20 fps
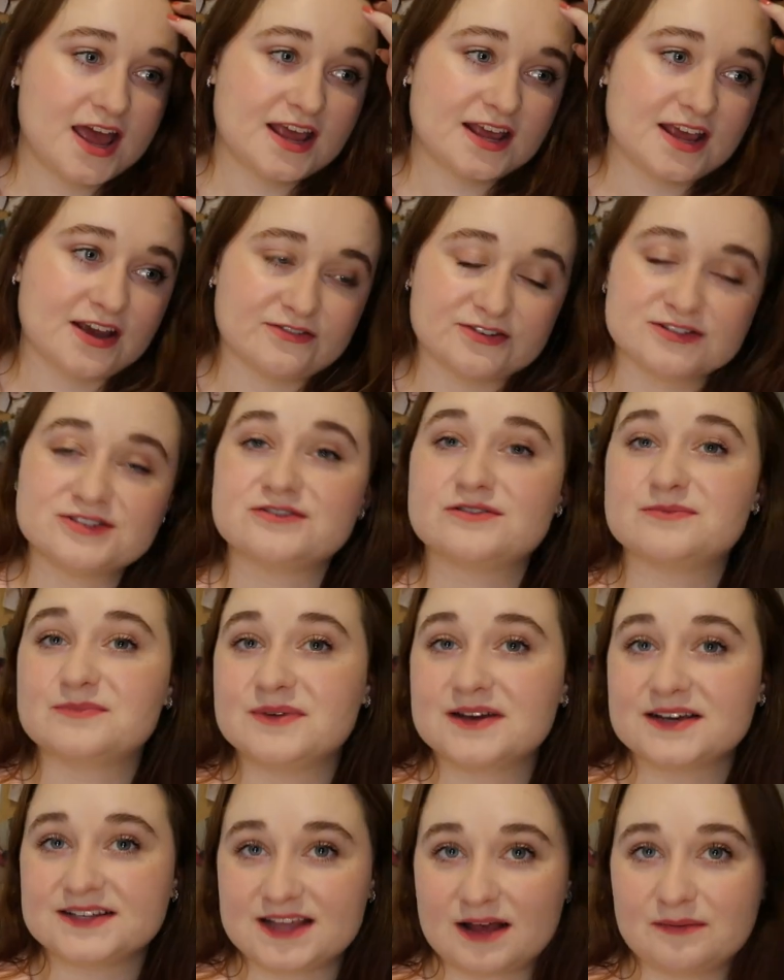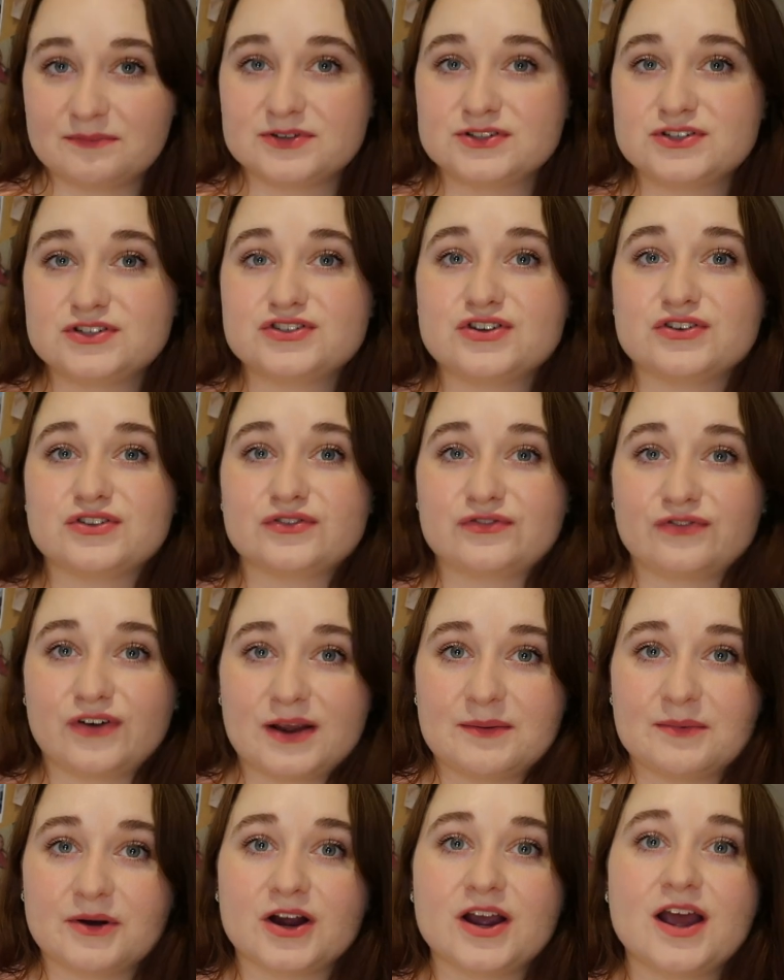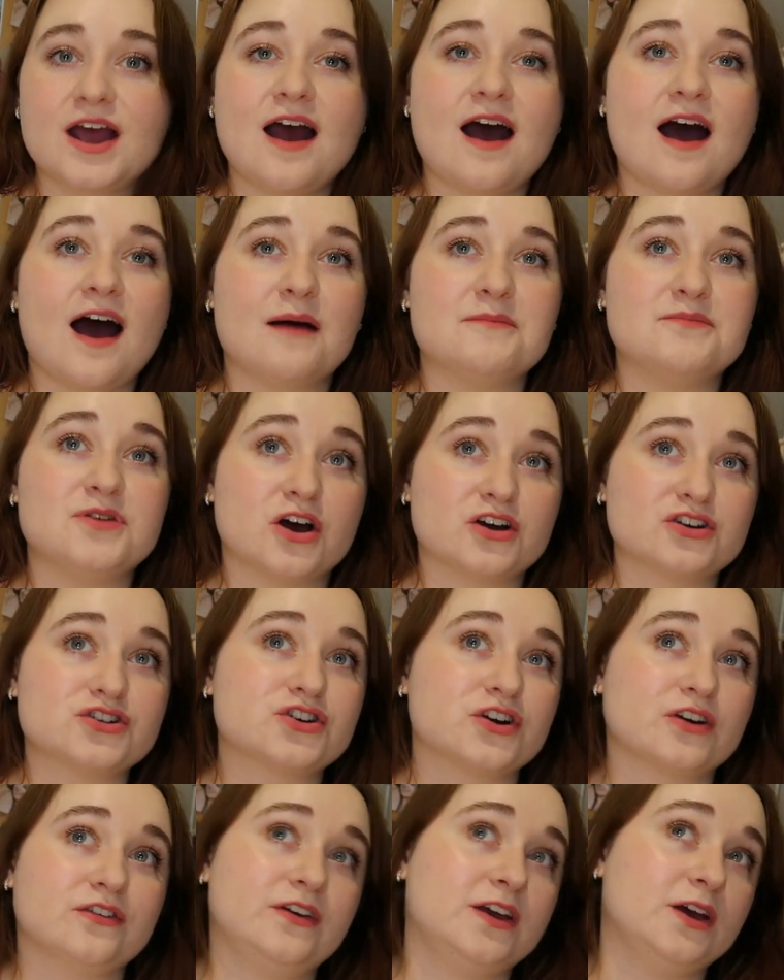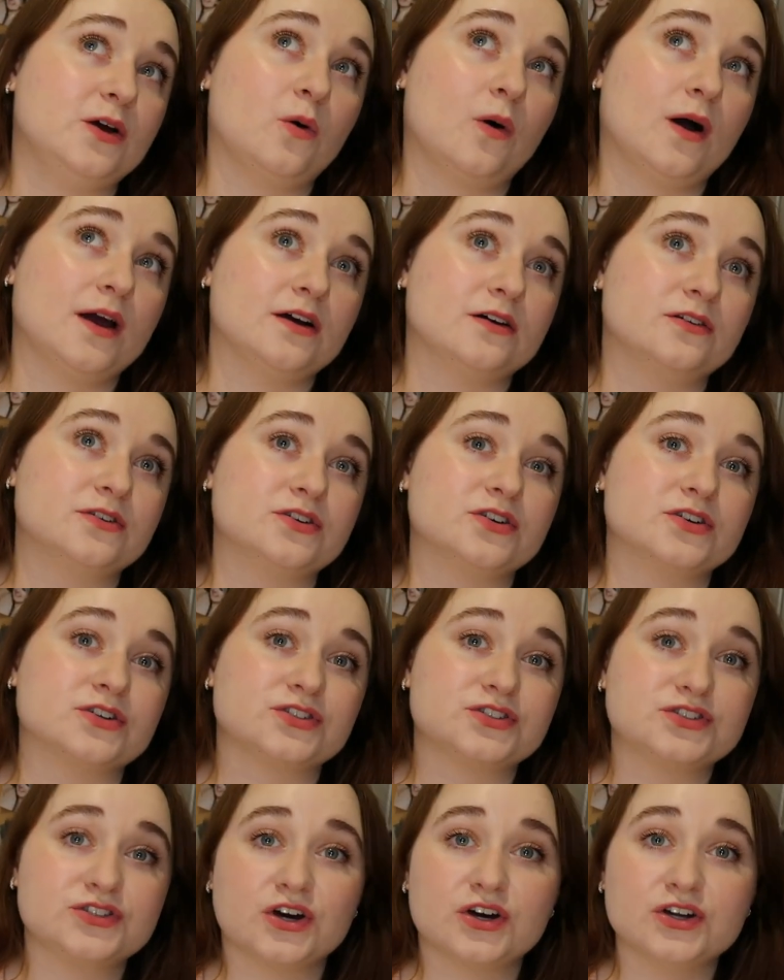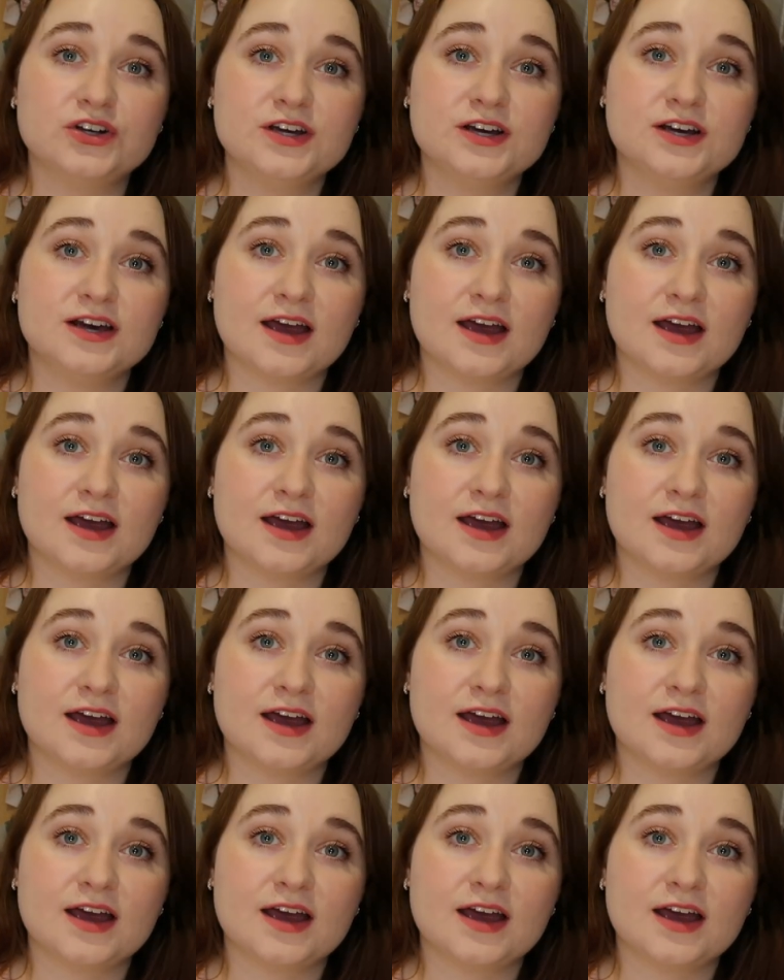Gave her some examples to show the framer. I'm not sure if he quite understood.